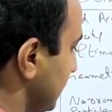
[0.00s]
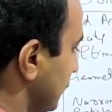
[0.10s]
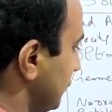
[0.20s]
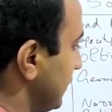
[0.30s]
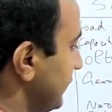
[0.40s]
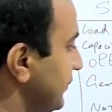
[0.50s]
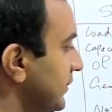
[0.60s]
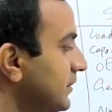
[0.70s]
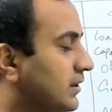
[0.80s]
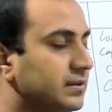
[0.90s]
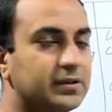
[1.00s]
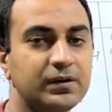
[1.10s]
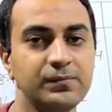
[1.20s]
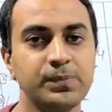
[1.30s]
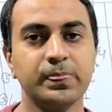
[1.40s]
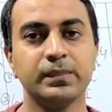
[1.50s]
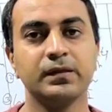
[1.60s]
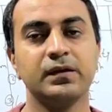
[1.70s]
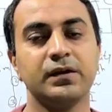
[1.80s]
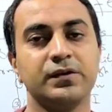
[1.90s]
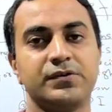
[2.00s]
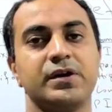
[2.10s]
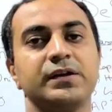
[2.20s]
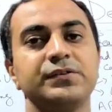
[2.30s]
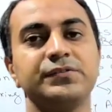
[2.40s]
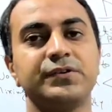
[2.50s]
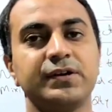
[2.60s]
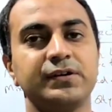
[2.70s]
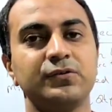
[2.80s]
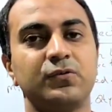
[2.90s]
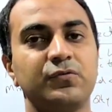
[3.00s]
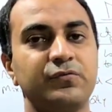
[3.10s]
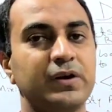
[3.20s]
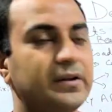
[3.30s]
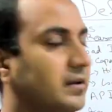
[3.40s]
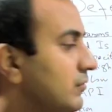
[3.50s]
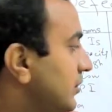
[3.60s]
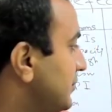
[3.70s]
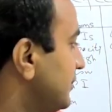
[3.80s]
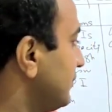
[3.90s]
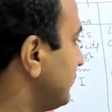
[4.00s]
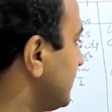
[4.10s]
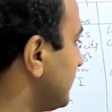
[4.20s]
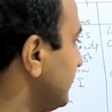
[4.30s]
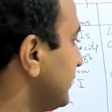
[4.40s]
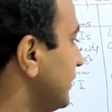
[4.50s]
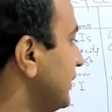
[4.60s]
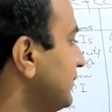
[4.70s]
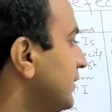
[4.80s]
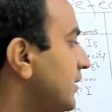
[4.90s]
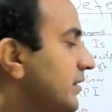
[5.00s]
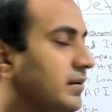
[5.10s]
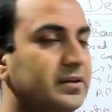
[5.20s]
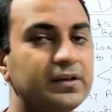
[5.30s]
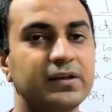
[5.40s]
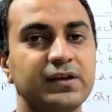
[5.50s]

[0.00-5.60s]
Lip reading: usually seen in the drying stage of wet granulation. What is case hardening?